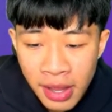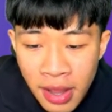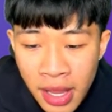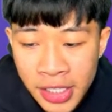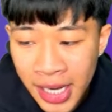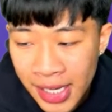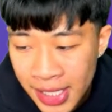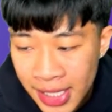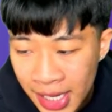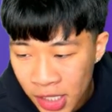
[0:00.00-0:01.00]

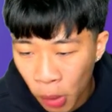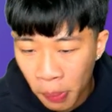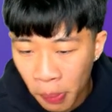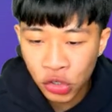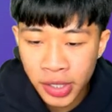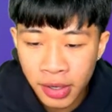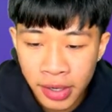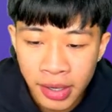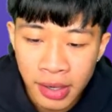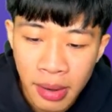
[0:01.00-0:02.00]
Chelsea at
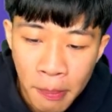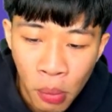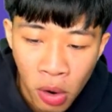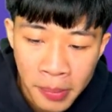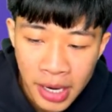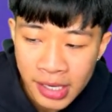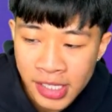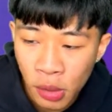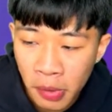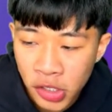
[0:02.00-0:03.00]
0.39. Bournemouth at
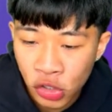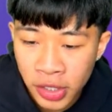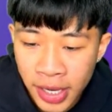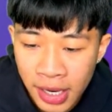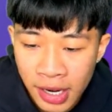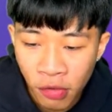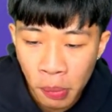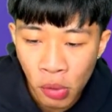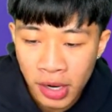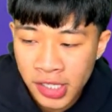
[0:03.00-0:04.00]
0.38.
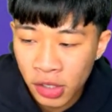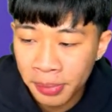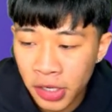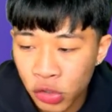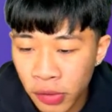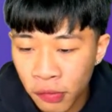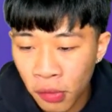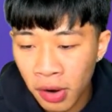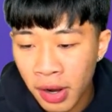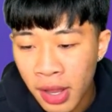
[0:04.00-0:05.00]
Liverpool at
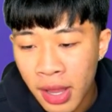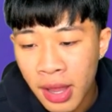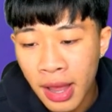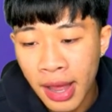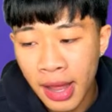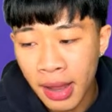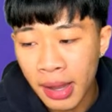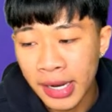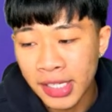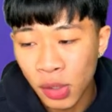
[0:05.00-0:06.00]
0.34.
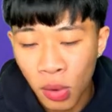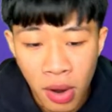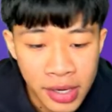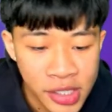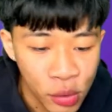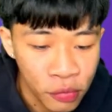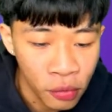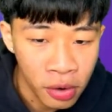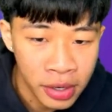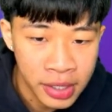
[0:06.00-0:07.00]
And then so on and so
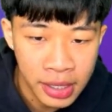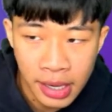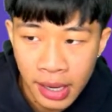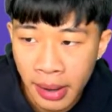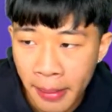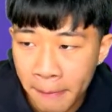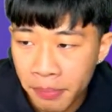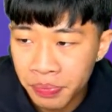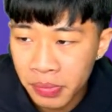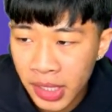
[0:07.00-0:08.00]
forth.
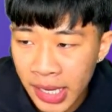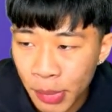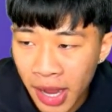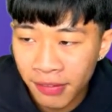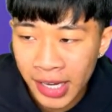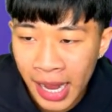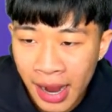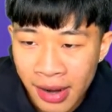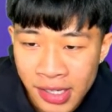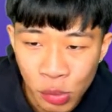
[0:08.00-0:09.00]
Then we have the
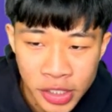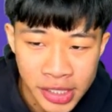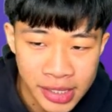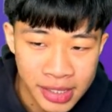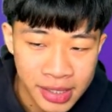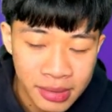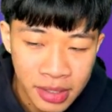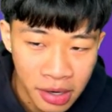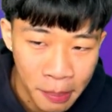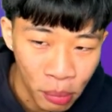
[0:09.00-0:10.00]
cards, which is
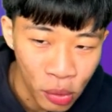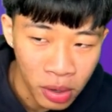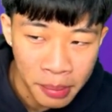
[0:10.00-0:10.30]
kind of brutal. I'm